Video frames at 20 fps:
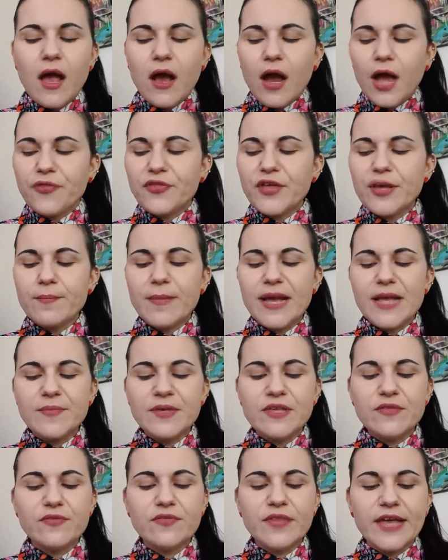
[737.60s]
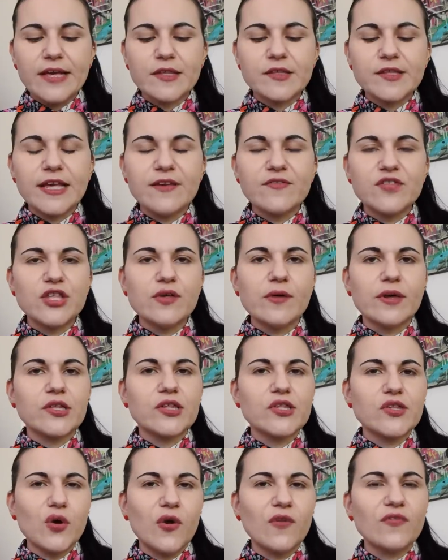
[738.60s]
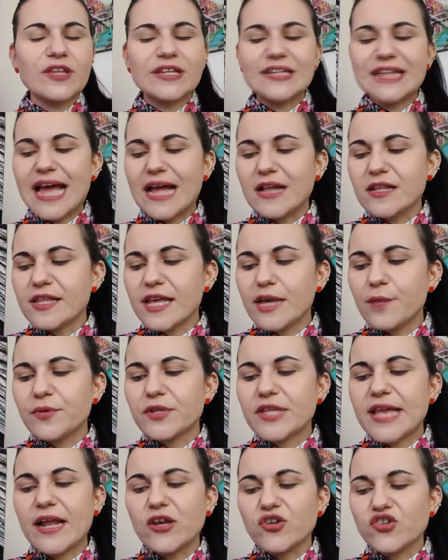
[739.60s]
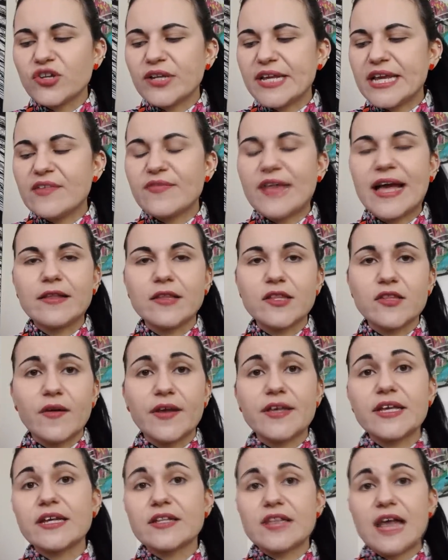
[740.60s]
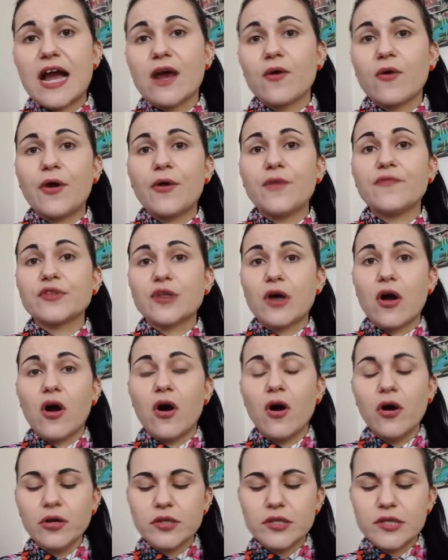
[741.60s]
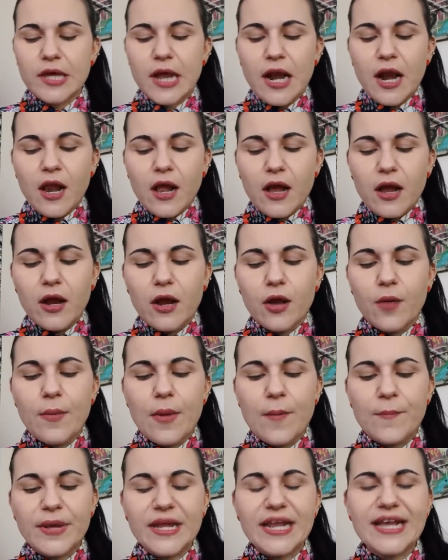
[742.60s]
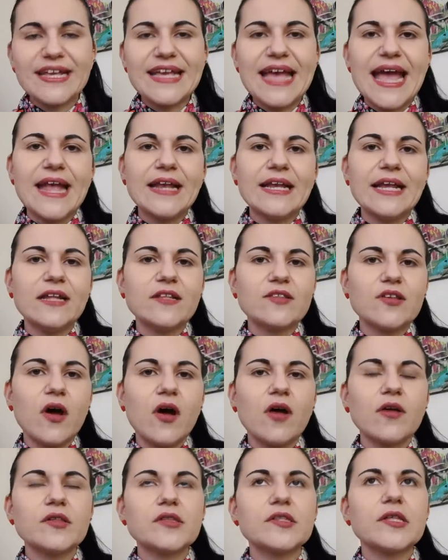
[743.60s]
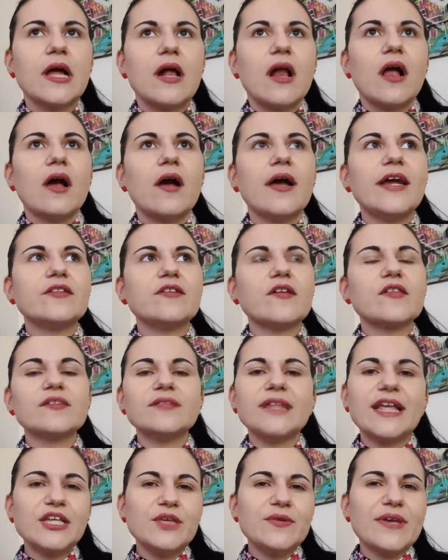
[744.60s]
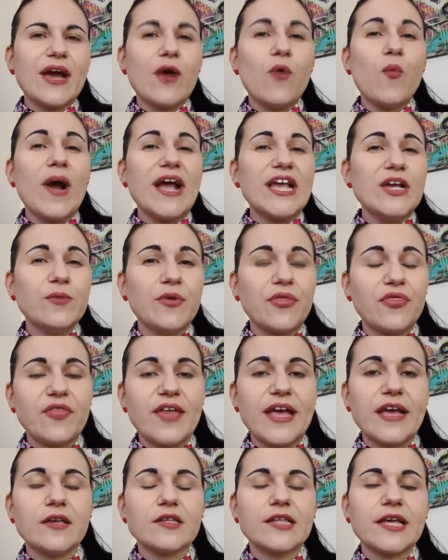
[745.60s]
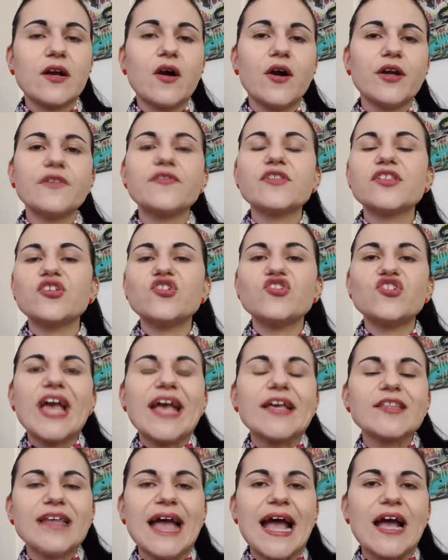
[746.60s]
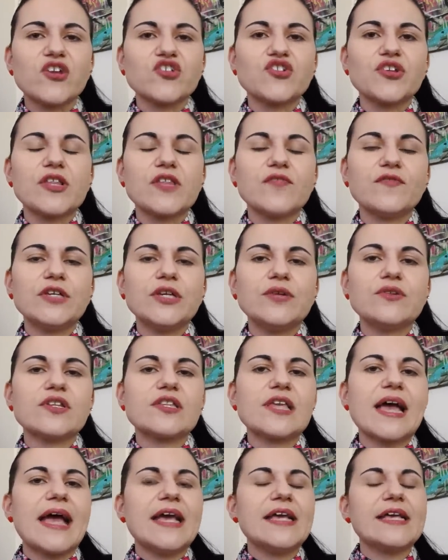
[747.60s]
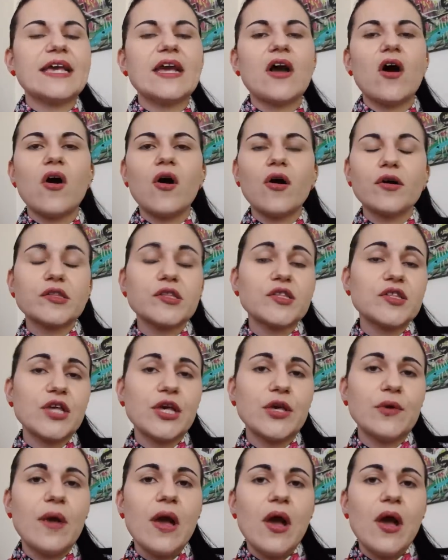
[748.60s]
I think maybe this gives you a softer landing potentially than Psychic Tarot for the Heart, but again it doesn't let you get away with things. It kind of suggests actions for you to take. It asks you